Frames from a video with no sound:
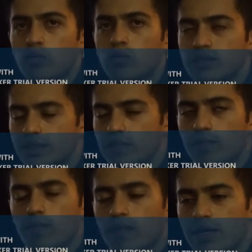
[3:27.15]
with the
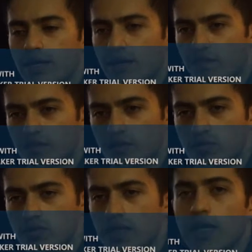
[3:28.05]
Mayaro
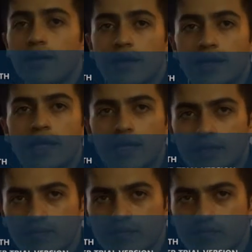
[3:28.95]
virus
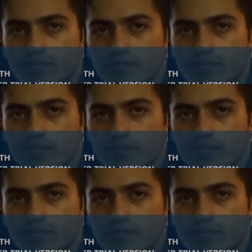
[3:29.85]
RNA.